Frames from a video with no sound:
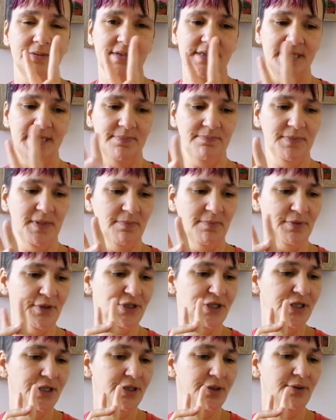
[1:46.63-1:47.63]
Tip number
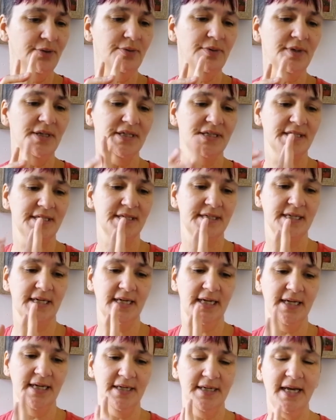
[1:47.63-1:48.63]
2 is to
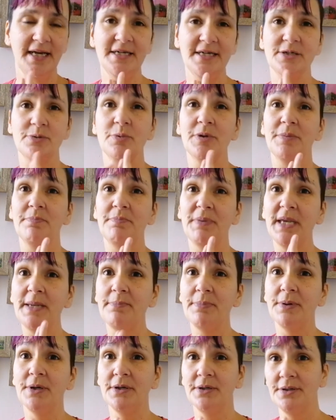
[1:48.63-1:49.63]
connect with
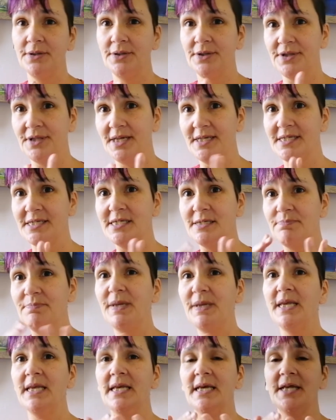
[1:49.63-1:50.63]
people that
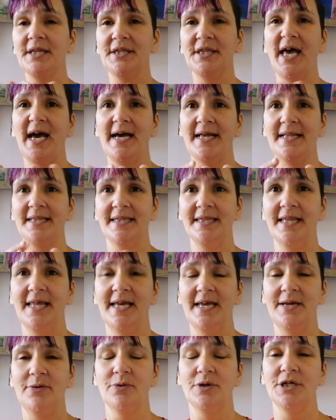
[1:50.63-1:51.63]
speak that
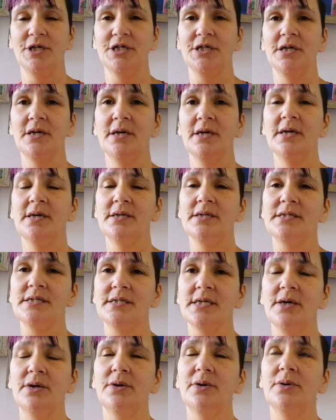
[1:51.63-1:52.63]
language.
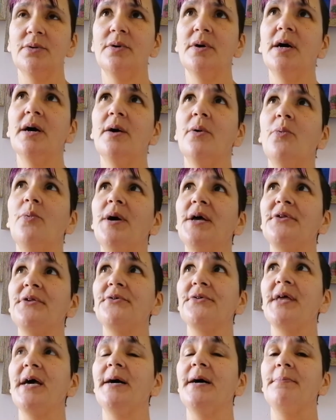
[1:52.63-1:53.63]
So
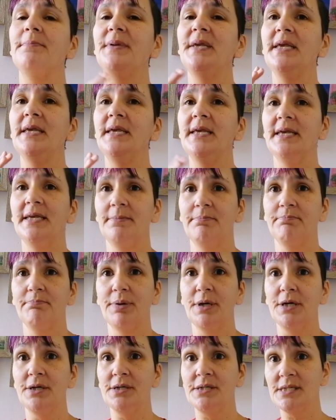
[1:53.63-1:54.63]
whether that be in
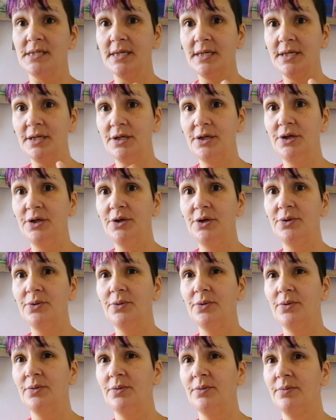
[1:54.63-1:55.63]
person,
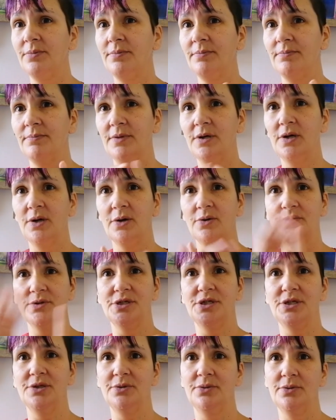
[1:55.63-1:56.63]
you go
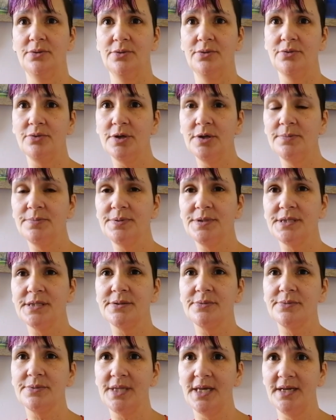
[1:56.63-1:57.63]
to
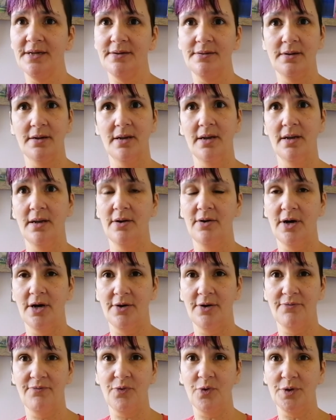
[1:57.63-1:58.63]
groups that
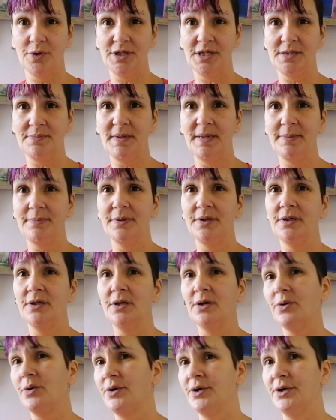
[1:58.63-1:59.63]
are for these people,
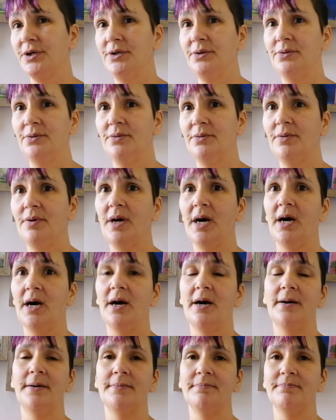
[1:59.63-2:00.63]
or you
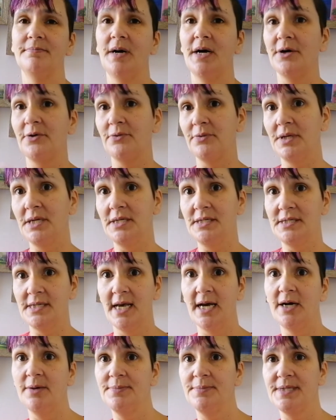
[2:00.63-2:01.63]
agree to
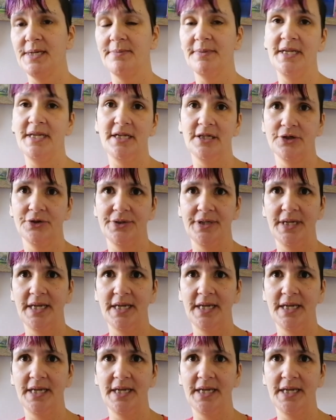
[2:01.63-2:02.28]
help somebody learn